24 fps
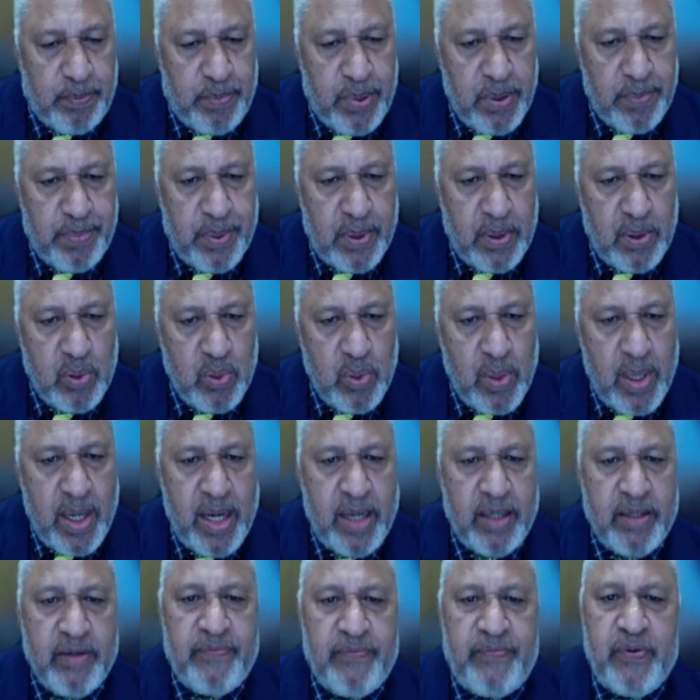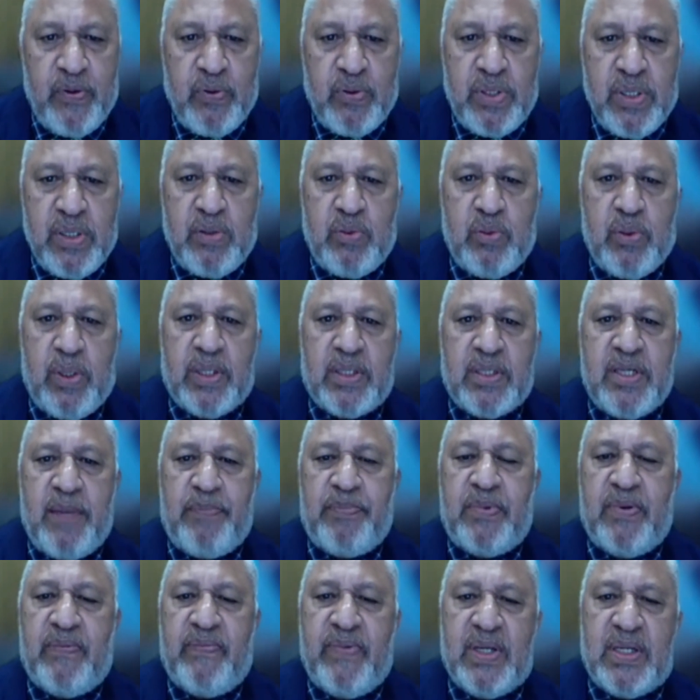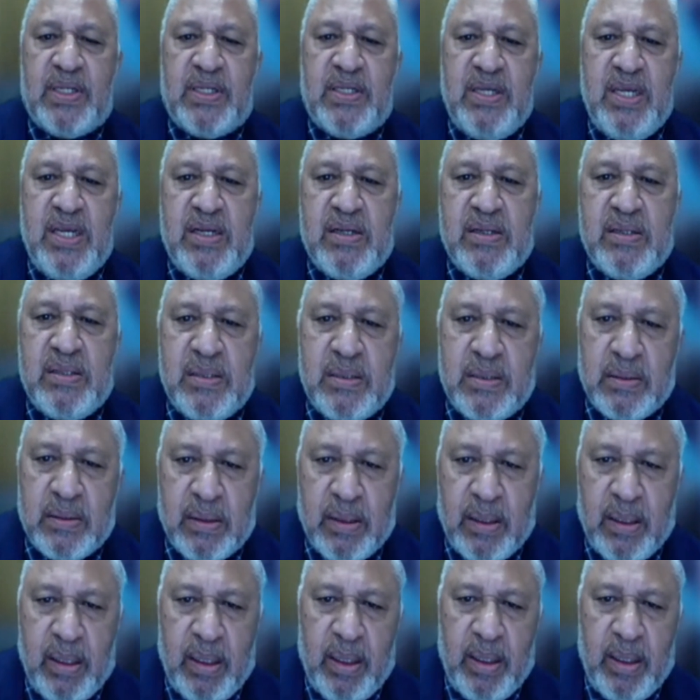The people who are refusing to accept the vaccines